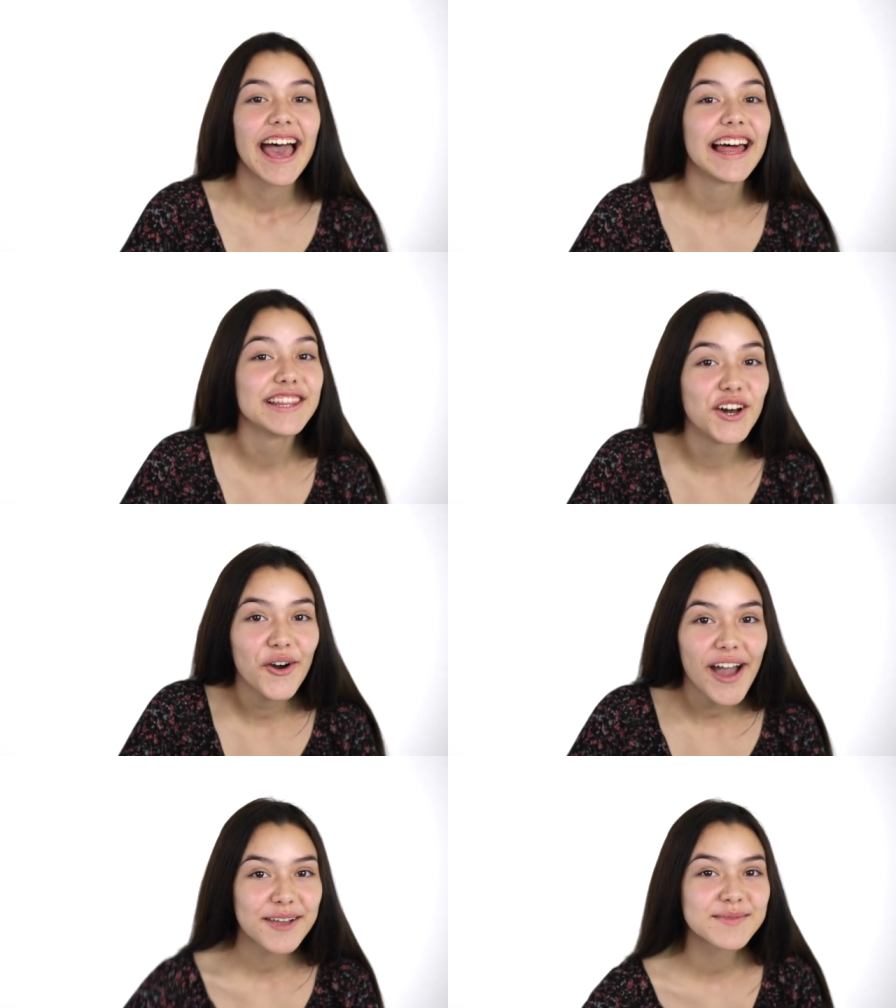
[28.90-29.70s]

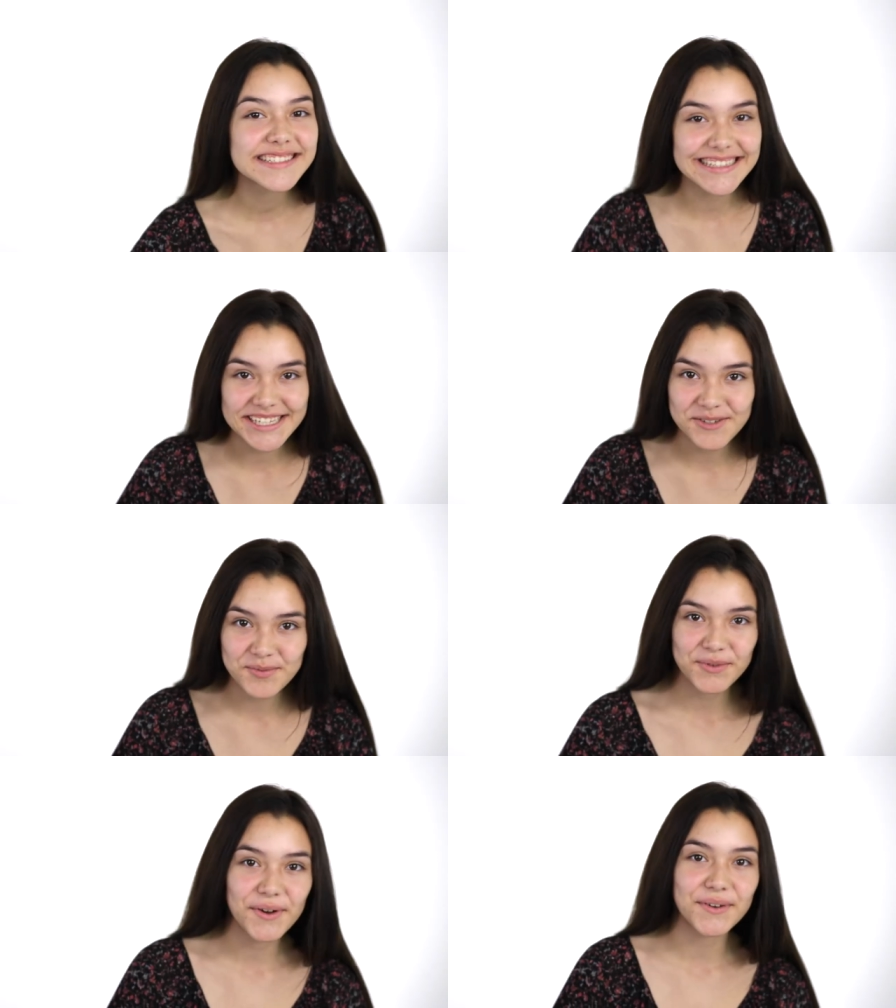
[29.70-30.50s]
Hello, I'm Celine
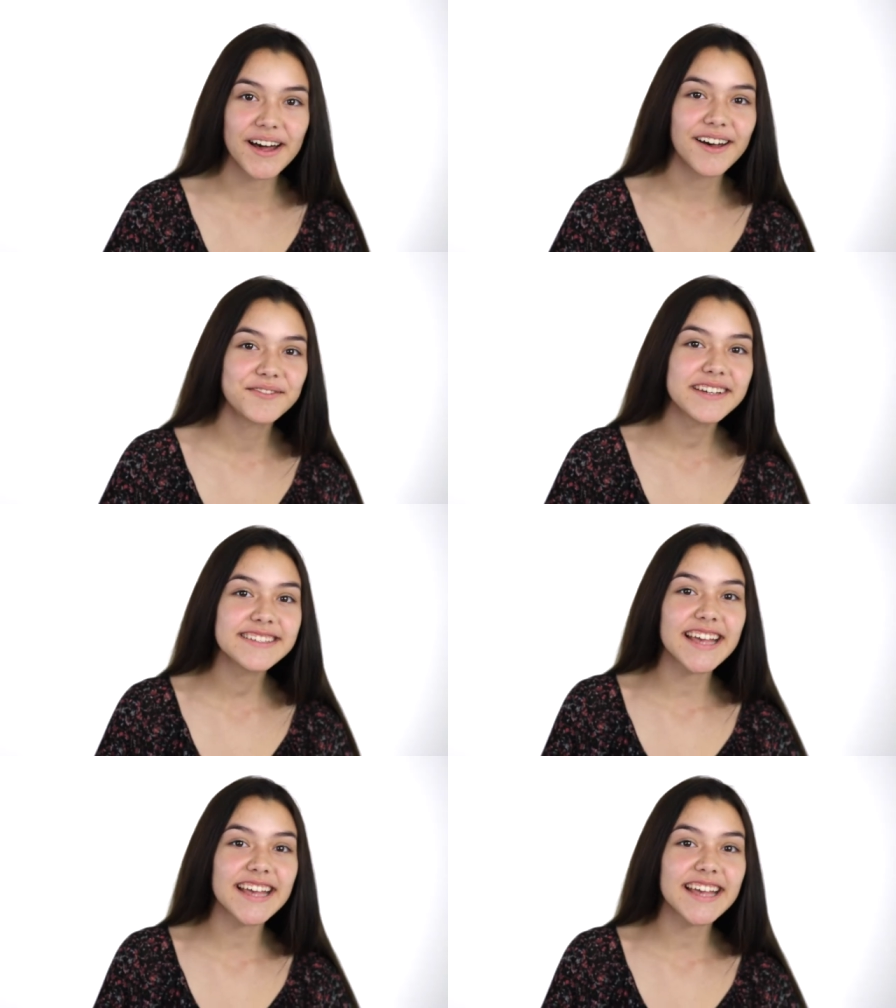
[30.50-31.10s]
Baroto Alvarez.